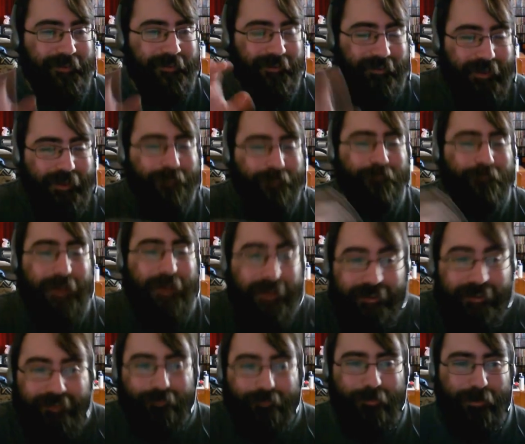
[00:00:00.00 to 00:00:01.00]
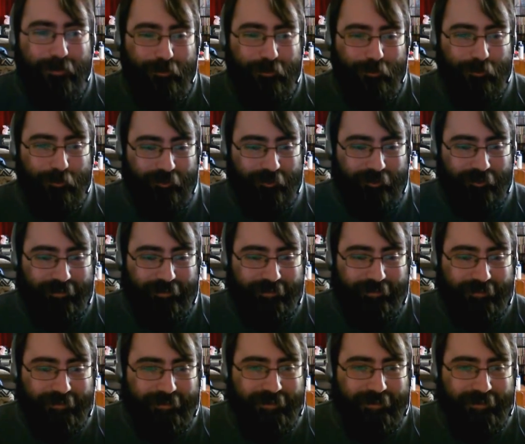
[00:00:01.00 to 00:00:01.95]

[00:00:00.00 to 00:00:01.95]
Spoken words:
This game makes me thirsty.